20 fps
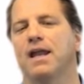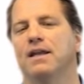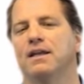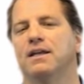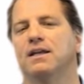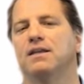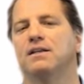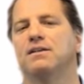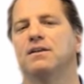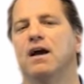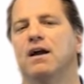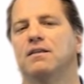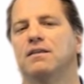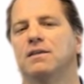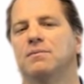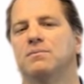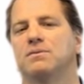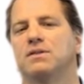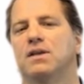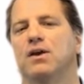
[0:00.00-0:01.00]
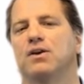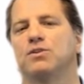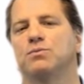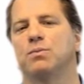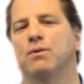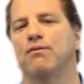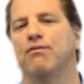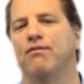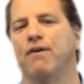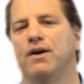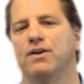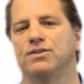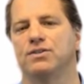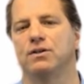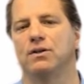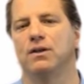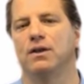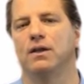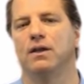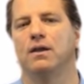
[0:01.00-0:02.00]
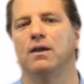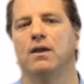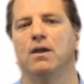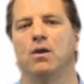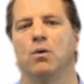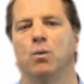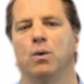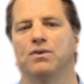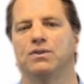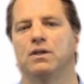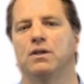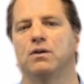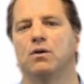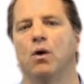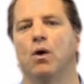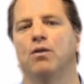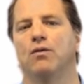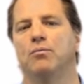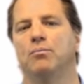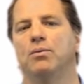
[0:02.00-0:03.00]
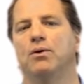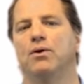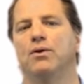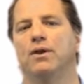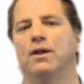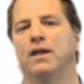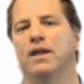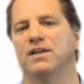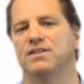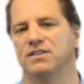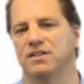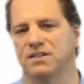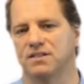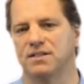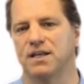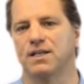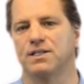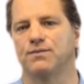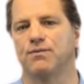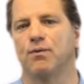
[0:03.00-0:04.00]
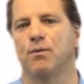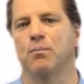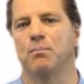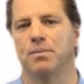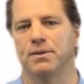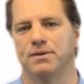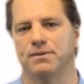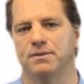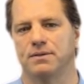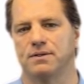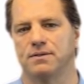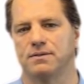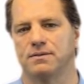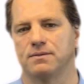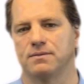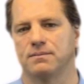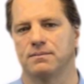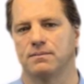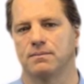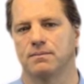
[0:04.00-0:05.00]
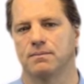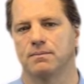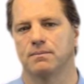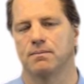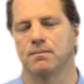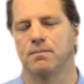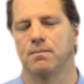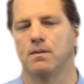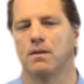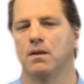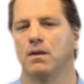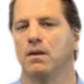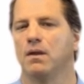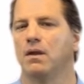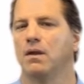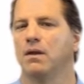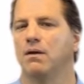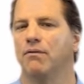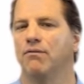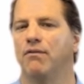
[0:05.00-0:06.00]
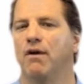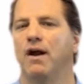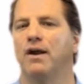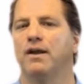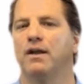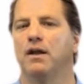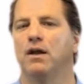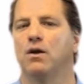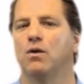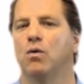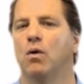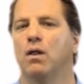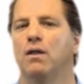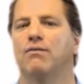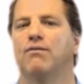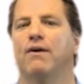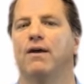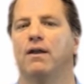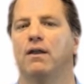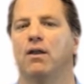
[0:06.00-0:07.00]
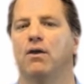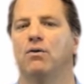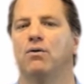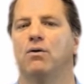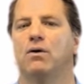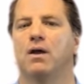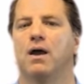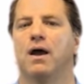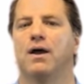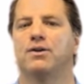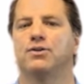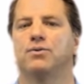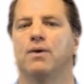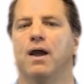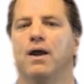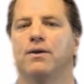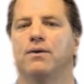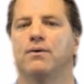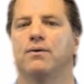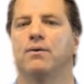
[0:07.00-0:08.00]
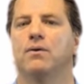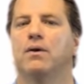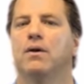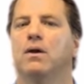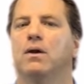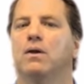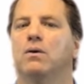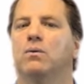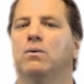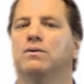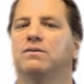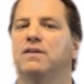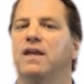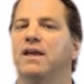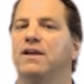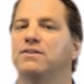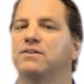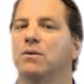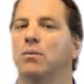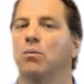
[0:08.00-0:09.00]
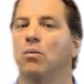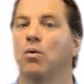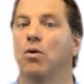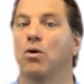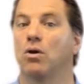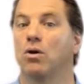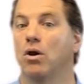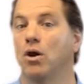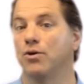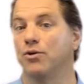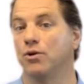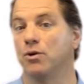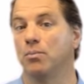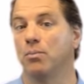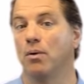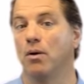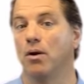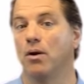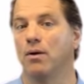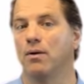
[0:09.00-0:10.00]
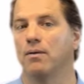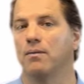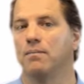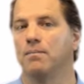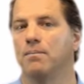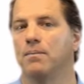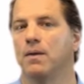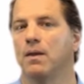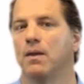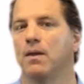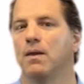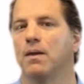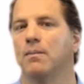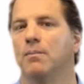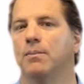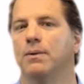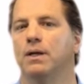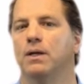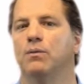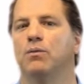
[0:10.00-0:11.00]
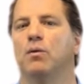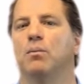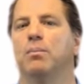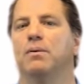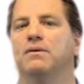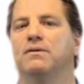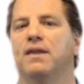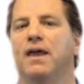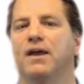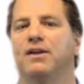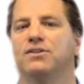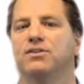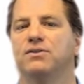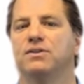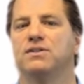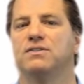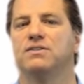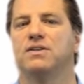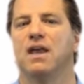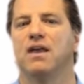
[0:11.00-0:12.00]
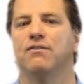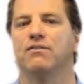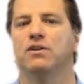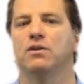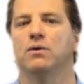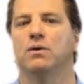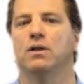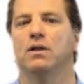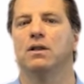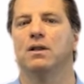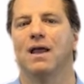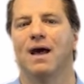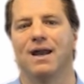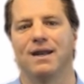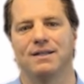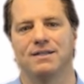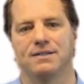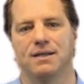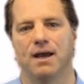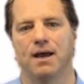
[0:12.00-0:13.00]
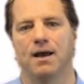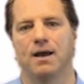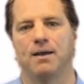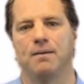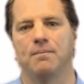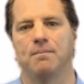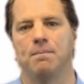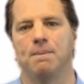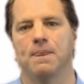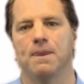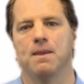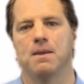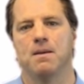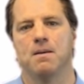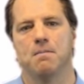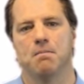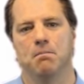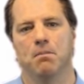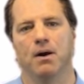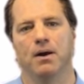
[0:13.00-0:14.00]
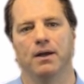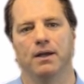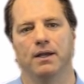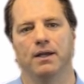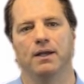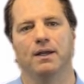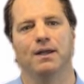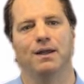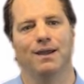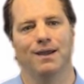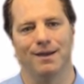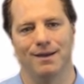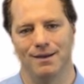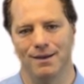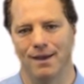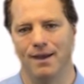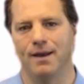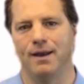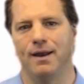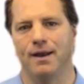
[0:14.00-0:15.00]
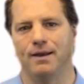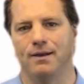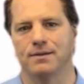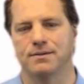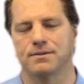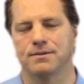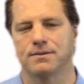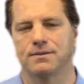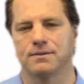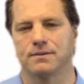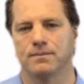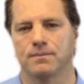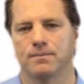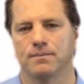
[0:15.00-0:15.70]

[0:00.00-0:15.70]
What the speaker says: and conduct themselves professionally with the goal of building a successful business. Finding a qualified local contractor will take some work on your part, but it will potentially save you a lot of time, money, and headaches.